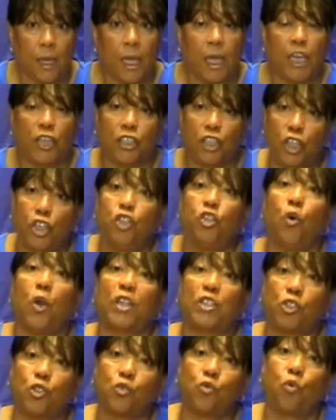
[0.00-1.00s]
into your
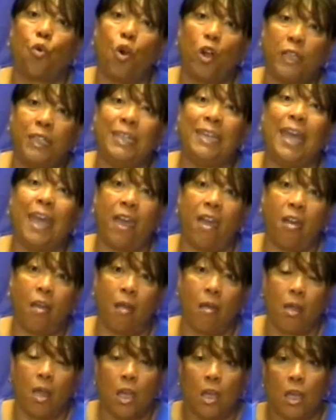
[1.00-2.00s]
extraordinaire,